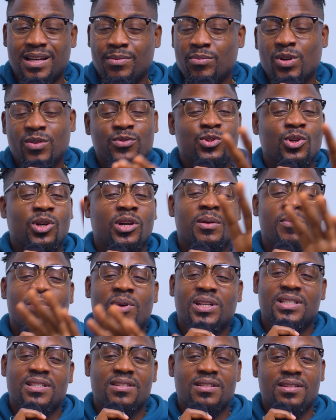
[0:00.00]
I'm not even talking
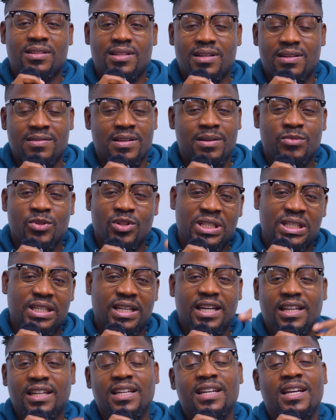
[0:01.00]
about the distance. I'm just
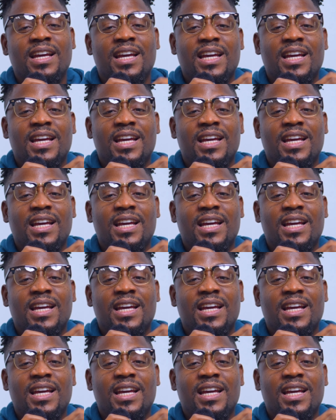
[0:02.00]
saying,